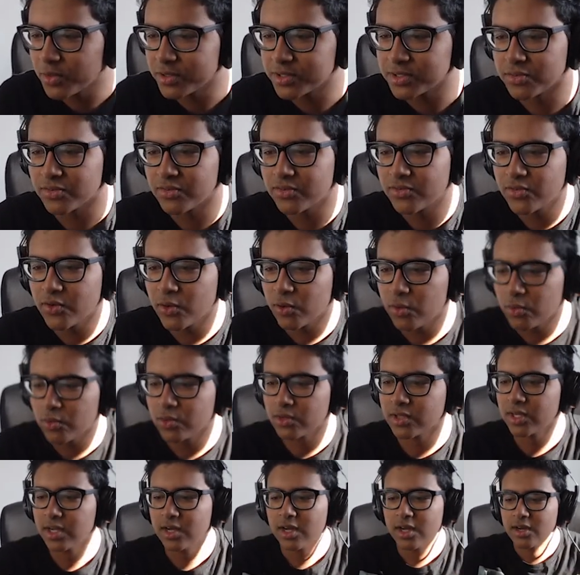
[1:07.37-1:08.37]
is a
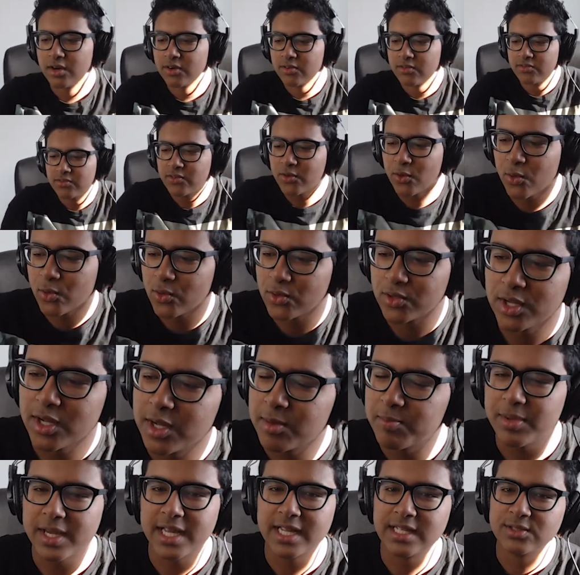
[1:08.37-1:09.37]
phone. Phone
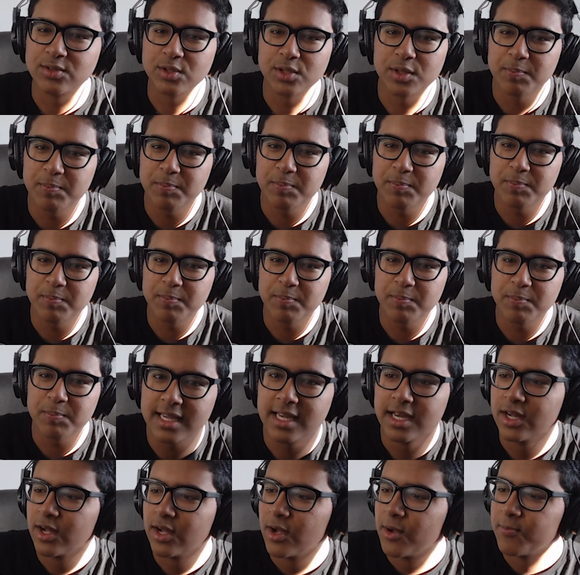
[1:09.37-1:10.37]
begins with P.
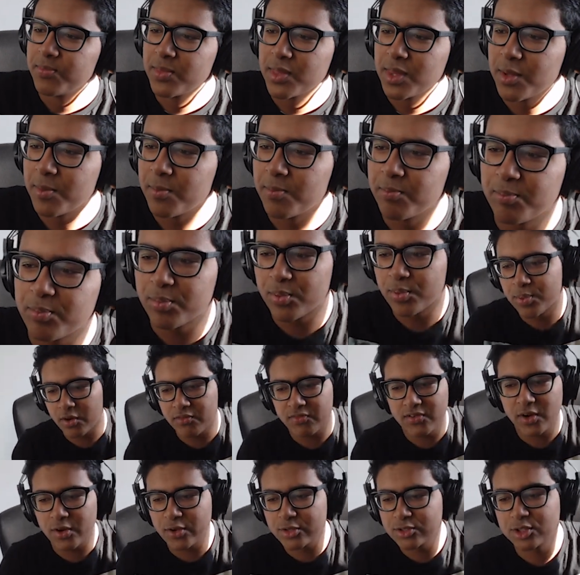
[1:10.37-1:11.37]

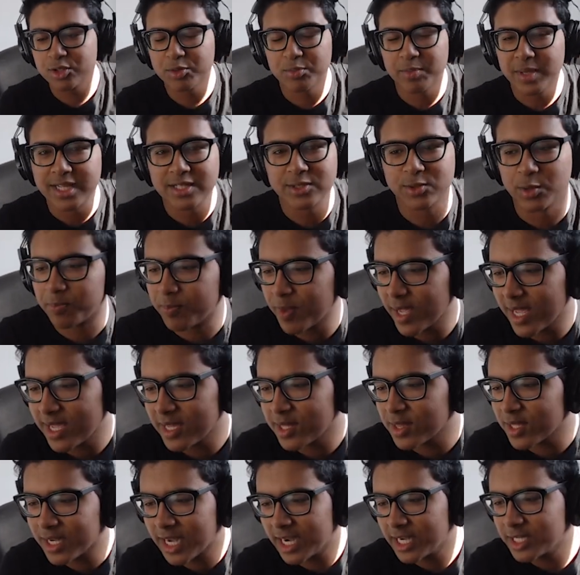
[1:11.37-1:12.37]
Profit also begins with P.
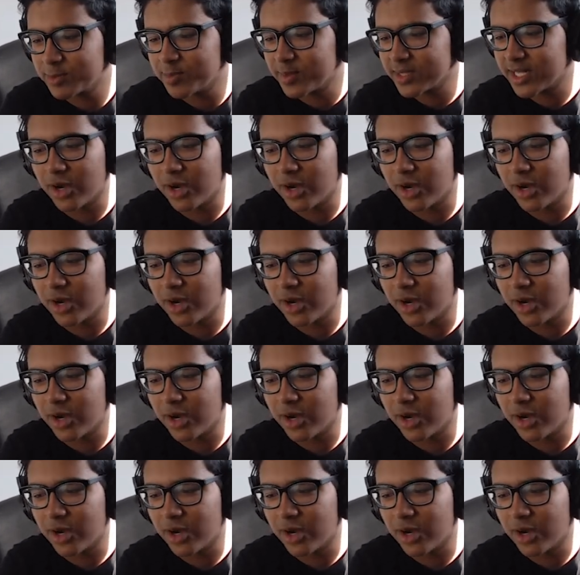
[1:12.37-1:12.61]
The guy's been